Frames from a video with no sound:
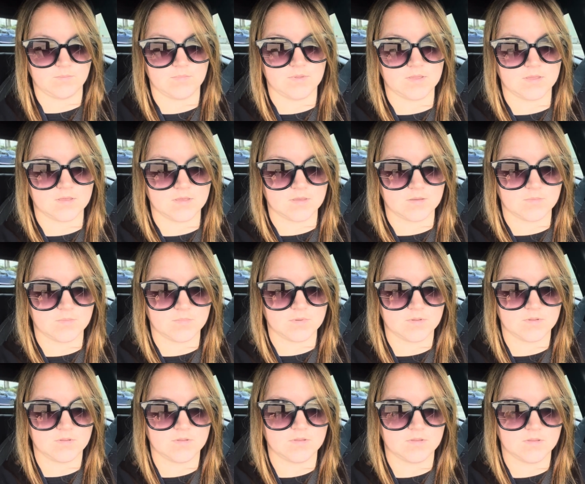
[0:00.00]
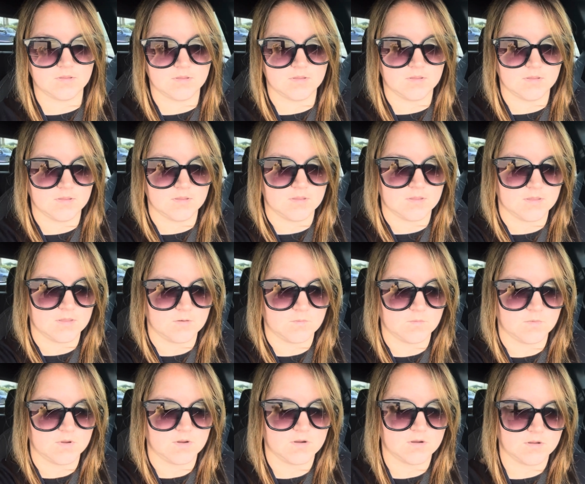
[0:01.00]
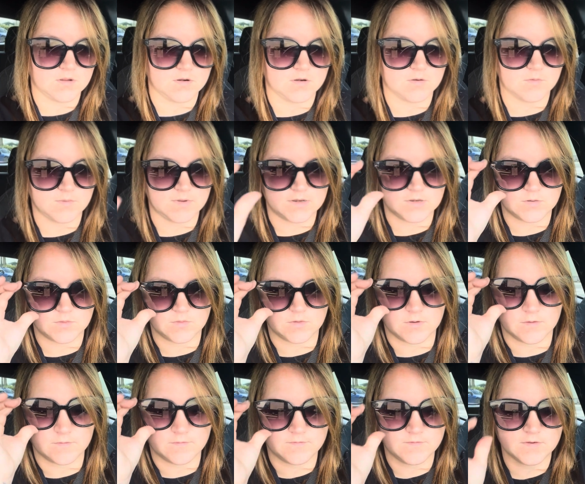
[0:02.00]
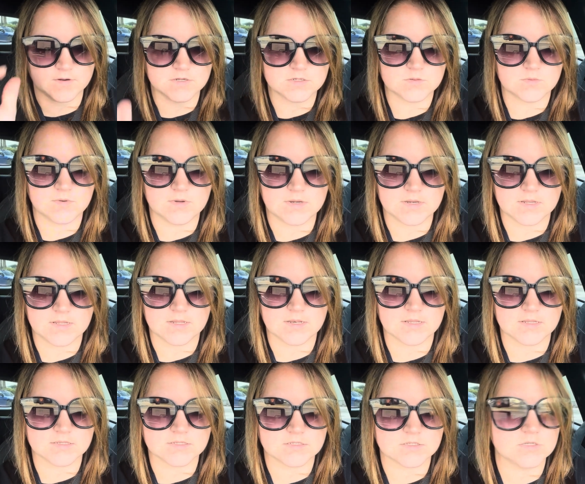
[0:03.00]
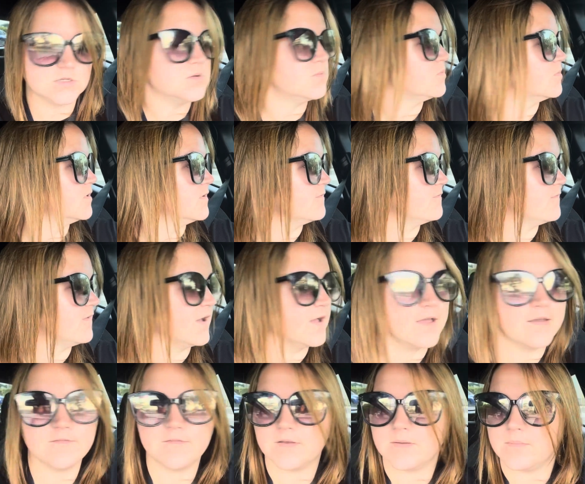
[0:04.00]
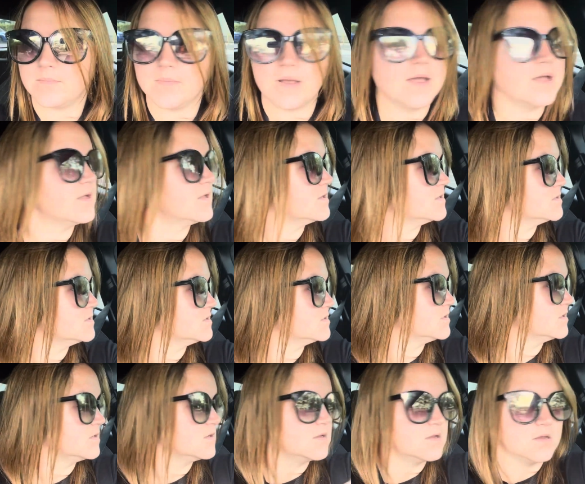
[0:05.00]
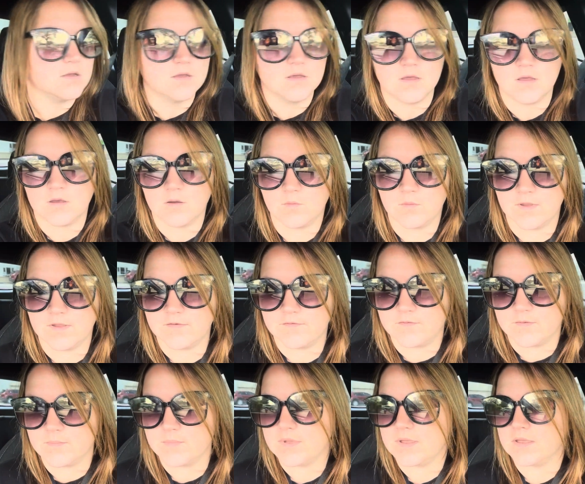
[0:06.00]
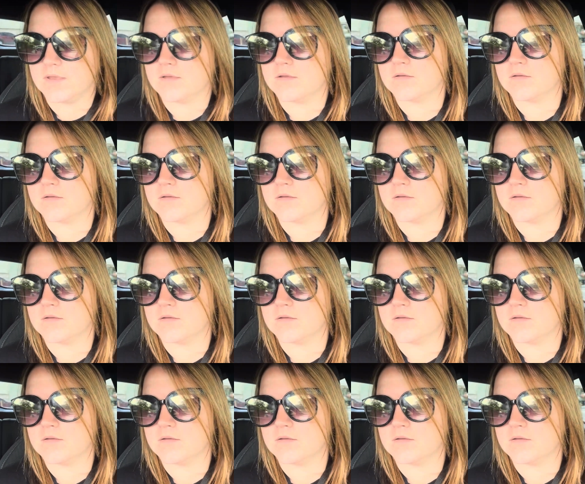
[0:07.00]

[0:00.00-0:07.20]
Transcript: pickup and we are on our way to our first one. It is 2.5 miles away from me.